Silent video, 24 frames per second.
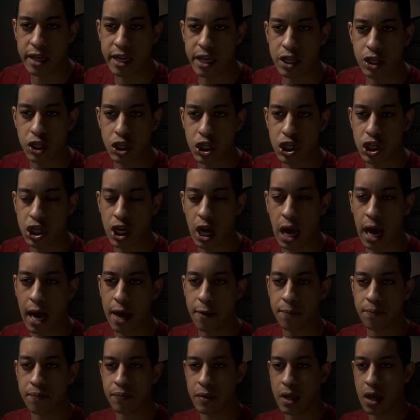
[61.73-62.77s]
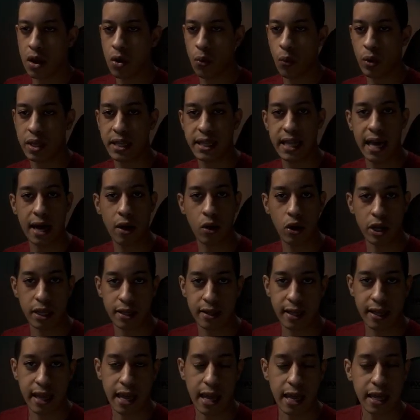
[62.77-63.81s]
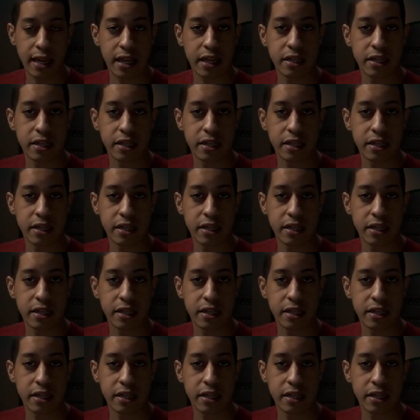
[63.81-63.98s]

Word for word: each shot what that'll indicate